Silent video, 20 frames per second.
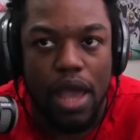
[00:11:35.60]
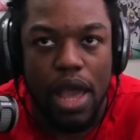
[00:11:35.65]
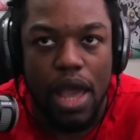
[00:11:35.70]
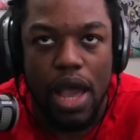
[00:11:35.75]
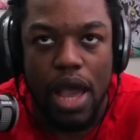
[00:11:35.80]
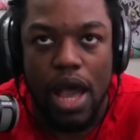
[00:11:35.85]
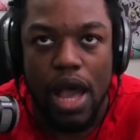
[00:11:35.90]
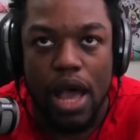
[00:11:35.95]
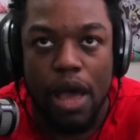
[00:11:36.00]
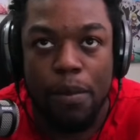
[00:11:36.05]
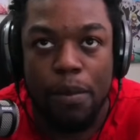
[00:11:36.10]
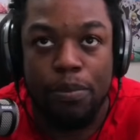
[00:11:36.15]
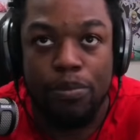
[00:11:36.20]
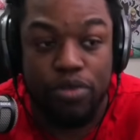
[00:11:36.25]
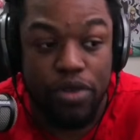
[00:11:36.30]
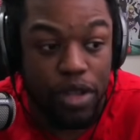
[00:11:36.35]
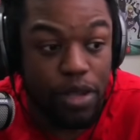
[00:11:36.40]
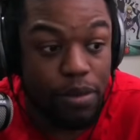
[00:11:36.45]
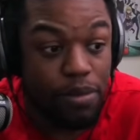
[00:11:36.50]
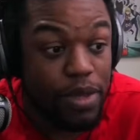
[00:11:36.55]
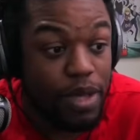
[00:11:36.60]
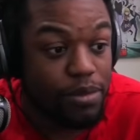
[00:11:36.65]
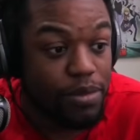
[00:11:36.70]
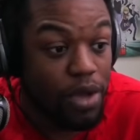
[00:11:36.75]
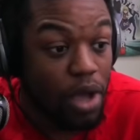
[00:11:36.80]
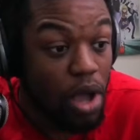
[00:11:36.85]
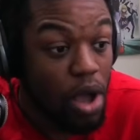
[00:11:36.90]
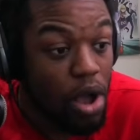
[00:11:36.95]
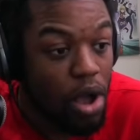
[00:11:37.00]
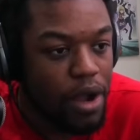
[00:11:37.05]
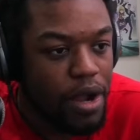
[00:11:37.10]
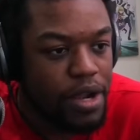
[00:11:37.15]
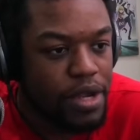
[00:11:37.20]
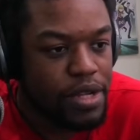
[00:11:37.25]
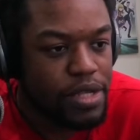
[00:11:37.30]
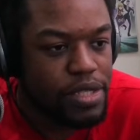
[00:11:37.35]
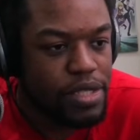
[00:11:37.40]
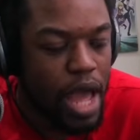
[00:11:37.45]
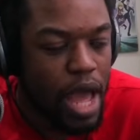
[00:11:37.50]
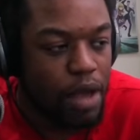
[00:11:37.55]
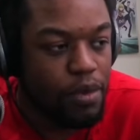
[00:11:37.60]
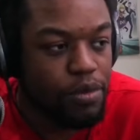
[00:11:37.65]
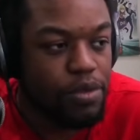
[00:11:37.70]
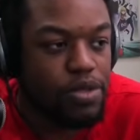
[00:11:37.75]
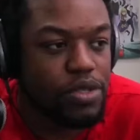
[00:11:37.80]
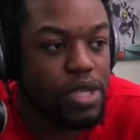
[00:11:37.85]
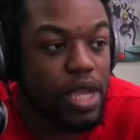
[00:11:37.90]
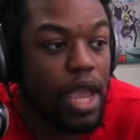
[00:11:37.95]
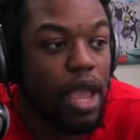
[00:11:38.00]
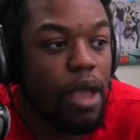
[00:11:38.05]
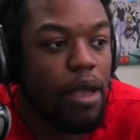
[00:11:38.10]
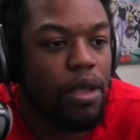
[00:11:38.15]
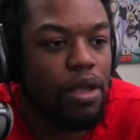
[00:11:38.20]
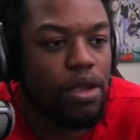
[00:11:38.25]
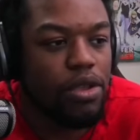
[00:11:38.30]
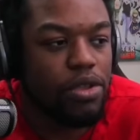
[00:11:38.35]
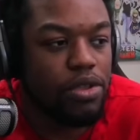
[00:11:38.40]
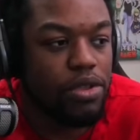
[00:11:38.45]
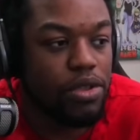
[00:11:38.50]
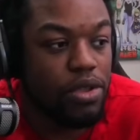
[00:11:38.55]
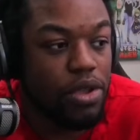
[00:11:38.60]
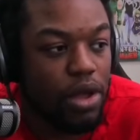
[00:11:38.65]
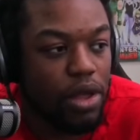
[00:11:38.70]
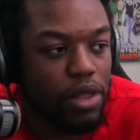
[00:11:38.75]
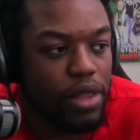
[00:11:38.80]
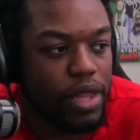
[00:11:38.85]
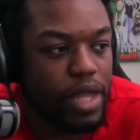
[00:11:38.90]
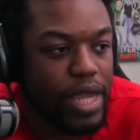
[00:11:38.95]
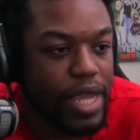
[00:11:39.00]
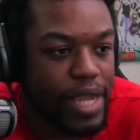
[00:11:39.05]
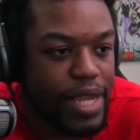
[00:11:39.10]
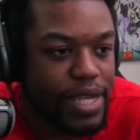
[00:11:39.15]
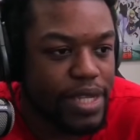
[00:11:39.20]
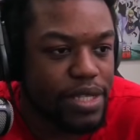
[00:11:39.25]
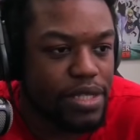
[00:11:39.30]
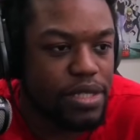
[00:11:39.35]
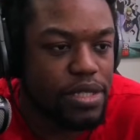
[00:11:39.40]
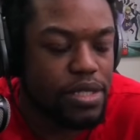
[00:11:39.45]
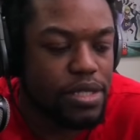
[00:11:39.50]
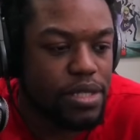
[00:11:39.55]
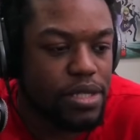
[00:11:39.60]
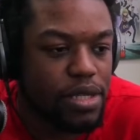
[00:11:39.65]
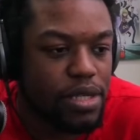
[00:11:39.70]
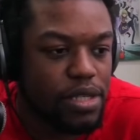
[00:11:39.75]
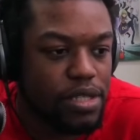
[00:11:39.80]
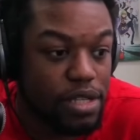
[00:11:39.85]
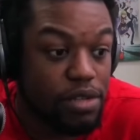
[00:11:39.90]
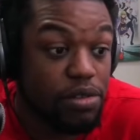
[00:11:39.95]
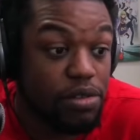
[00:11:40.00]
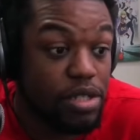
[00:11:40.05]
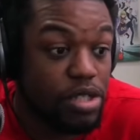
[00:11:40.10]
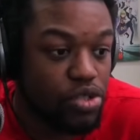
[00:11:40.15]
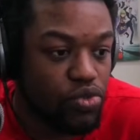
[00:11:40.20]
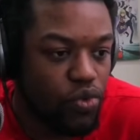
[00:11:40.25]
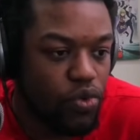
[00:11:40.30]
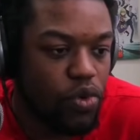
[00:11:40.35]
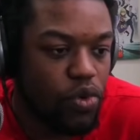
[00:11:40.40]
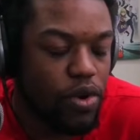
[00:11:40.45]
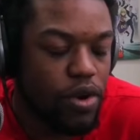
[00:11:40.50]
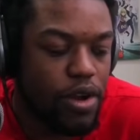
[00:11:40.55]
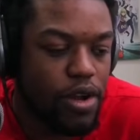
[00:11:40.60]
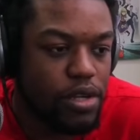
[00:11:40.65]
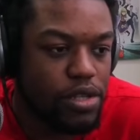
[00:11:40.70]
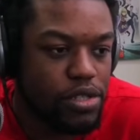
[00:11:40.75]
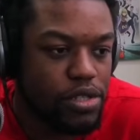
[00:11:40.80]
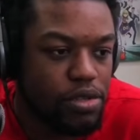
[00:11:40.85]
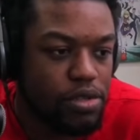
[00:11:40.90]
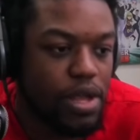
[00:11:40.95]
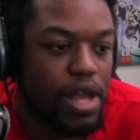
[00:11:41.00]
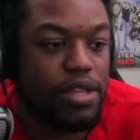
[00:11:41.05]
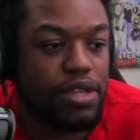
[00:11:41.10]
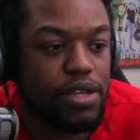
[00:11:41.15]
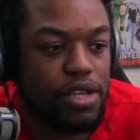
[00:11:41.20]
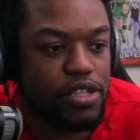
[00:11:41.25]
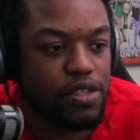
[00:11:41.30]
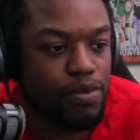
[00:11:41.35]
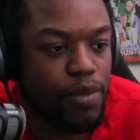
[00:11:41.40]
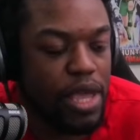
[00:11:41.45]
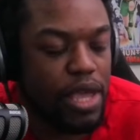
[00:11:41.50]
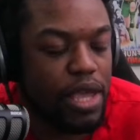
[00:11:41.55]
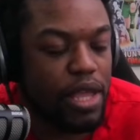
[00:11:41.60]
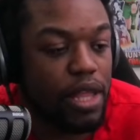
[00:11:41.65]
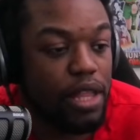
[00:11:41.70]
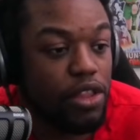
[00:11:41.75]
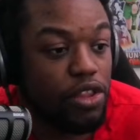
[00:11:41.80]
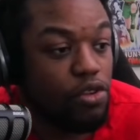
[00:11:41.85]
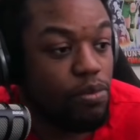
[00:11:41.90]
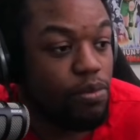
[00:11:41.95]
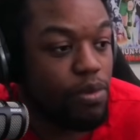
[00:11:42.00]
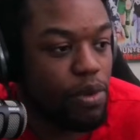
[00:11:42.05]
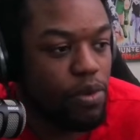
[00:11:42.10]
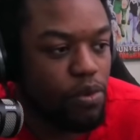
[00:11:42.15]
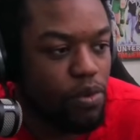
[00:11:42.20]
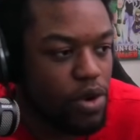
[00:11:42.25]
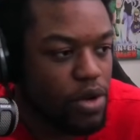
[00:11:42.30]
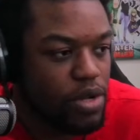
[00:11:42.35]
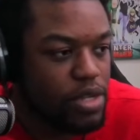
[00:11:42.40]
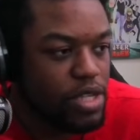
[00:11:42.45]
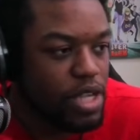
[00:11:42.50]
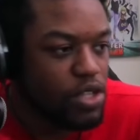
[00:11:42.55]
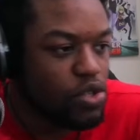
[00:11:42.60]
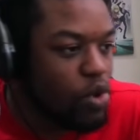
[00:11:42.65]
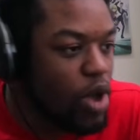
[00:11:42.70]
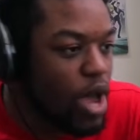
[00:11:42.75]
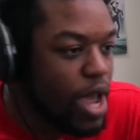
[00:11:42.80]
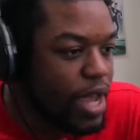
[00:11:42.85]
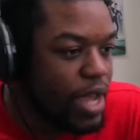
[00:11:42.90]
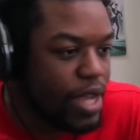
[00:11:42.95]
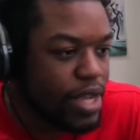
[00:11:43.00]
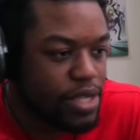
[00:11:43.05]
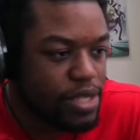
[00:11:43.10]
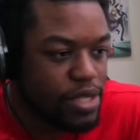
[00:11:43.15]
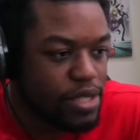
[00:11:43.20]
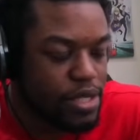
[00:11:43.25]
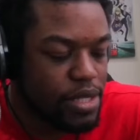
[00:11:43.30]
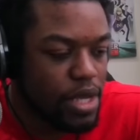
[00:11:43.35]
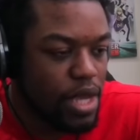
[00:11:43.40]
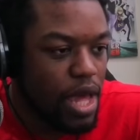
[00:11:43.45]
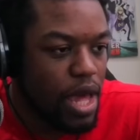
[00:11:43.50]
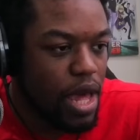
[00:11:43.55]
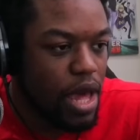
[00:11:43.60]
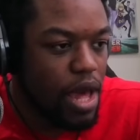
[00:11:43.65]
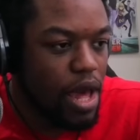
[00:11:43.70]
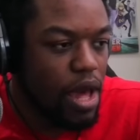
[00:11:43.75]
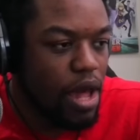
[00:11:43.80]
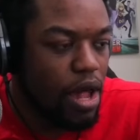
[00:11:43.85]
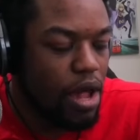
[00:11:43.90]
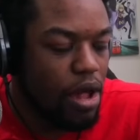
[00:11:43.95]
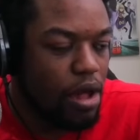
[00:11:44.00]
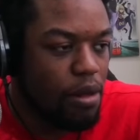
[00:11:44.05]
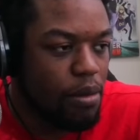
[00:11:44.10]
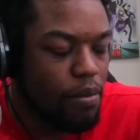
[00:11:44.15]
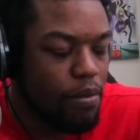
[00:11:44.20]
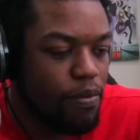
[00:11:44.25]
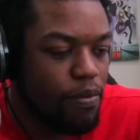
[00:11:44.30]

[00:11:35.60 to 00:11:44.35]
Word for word: uh, premium cards. I will say Null is Series four, so that does make it a little bit worse. That's why it's uh,